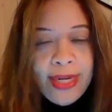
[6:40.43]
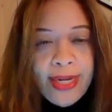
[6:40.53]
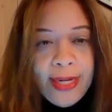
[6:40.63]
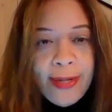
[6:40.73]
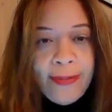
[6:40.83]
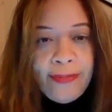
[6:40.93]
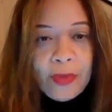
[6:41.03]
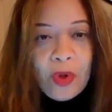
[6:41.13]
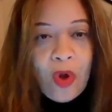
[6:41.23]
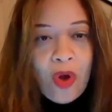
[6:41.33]

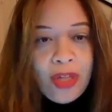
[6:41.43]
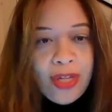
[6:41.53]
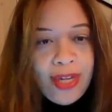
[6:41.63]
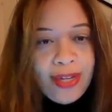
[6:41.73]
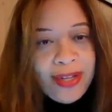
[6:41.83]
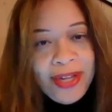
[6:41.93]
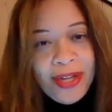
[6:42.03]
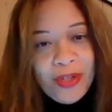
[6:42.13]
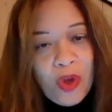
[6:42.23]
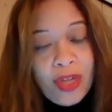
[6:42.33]
calling
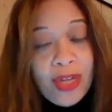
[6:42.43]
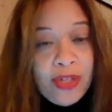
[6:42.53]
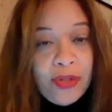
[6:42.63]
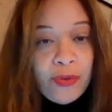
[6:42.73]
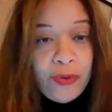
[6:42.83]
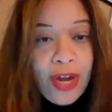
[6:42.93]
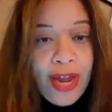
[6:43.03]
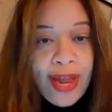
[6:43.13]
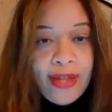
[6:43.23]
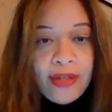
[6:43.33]
and talking to
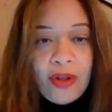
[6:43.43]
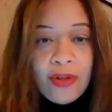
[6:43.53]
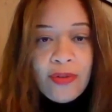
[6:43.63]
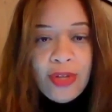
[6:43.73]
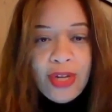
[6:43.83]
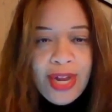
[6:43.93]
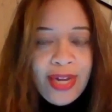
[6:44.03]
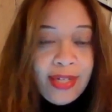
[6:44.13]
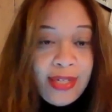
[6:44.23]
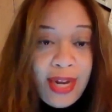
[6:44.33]
friends all over the
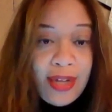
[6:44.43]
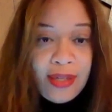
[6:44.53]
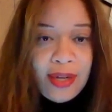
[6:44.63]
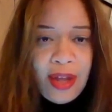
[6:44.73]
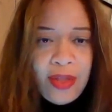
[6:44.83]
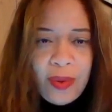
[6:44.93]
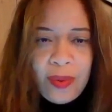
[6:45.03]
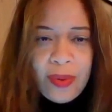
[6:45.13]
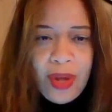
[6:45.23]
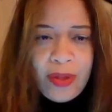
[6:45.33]
United States and
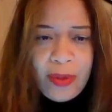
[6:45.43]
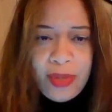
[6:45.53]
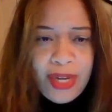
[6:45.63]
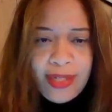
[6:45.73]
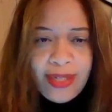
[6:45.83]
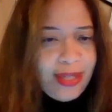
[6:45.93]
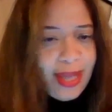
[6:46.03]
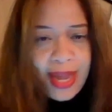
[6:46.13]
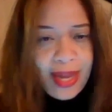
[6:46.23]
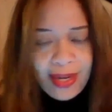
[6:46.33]
other places,
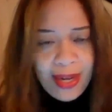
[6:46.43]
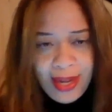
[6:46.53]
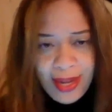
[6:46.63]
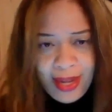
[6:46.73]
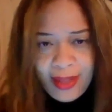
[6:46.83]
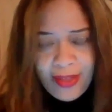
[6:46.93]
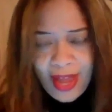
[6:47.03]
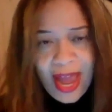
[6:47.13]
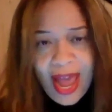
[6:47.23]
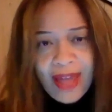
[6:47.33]
and
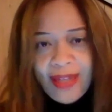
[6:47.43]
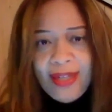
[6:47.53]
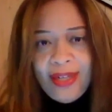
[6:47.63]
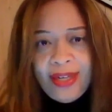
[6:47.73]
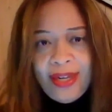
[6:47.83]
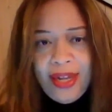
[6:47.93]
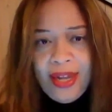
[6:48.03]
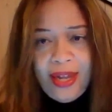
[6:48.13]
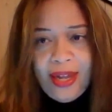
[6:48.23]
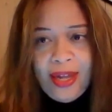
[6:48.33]
they hadn't
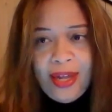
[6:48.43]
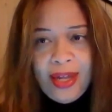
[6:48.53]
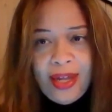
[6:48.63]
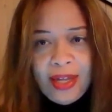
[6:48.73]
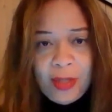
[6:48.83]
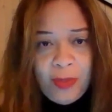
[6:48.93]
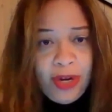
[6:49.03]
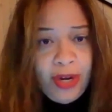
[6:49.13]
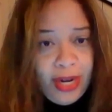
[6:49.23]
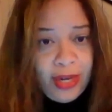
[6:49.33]

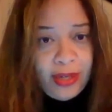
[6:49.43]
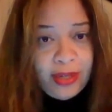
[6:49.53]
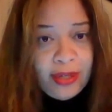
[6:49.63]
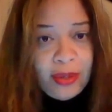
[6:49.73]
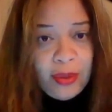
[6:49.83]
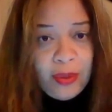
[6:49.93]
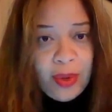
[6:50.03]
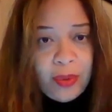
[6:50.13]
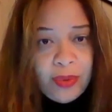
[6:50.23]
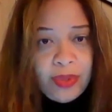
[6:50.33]
experienced
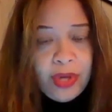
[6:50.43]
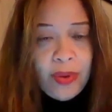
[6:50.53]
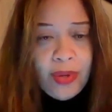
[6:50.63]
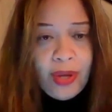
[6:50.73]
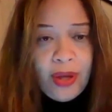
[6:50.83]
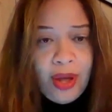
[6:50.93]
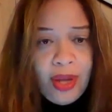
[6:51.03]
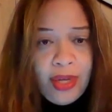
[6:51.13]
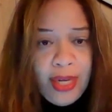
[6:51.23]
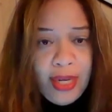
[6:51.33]
what was going
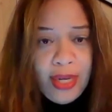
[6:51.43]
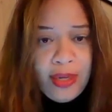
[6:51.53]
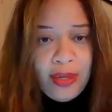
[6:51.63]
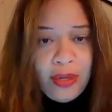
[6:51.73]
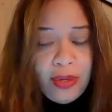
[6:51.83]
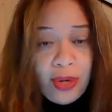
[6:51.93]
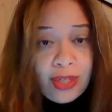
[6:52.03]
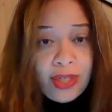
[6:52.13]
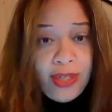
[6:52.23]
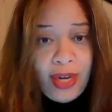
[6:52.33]
on in New
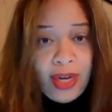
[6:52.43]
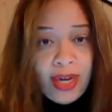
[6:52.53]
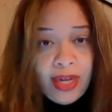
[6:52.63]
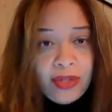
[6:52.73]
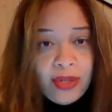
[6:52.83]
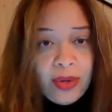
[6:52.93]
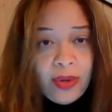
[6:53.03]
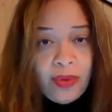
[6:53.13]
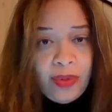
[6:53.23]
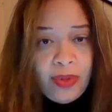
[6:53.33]
York City.
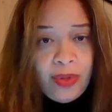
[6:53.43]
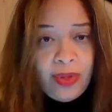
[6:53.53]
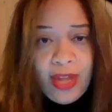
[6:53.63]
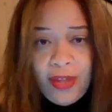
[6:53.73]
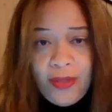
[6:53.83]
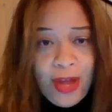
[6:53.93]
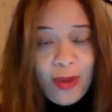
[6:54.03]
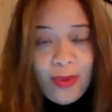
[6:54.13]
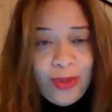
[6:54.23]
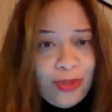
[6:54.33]
So they thought
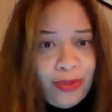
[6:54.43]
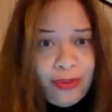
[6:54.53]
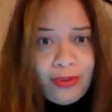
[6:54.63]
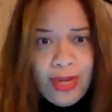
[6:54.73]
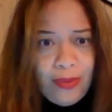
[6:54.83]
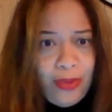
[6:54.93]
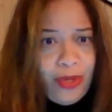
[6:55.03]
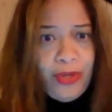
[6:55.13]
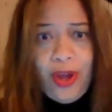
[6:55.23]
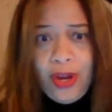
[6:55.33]
I was like, what are
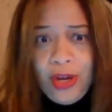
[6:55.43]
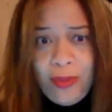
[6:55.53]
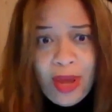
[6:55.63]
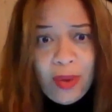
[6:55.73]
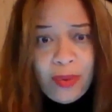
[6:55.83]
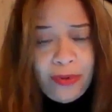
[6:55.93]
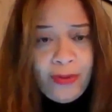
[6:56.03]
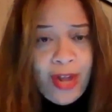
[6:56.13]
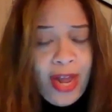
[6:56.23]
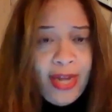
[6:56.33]
you talking about? We're
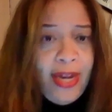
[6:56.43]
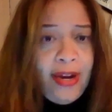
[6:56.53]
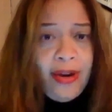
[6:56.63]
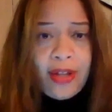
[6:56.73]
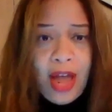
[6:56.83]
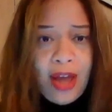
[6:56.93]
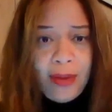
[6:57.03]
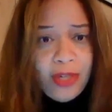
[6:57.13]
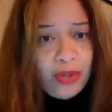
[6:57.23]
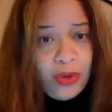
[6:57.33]
fine here.
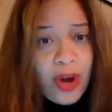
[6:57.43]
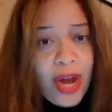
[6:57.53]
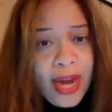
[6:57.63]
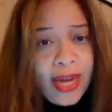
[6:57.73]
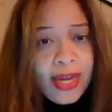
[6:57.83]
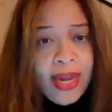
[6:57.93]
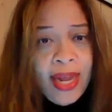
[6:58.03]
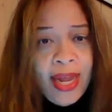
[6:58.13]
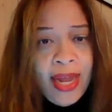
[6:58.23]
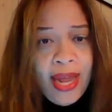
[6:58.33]
Economy's great.
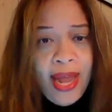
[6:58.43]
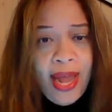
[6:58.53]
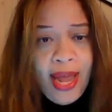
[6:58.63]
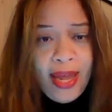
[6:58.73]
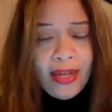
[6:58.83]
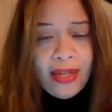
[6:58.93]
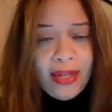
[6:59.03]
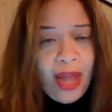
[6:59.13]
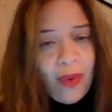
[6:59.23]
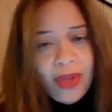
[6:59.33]
And
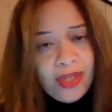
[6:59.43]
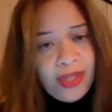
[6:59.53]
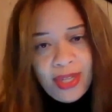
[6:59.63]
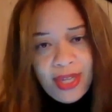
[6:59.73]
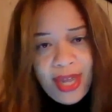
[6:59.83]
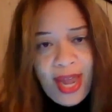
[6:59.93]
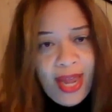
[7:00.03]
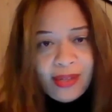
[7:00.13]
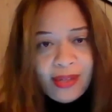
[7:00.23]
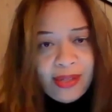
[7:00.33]
that wasn't the
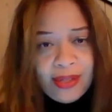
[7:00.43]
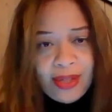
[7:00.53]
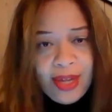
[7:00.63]
case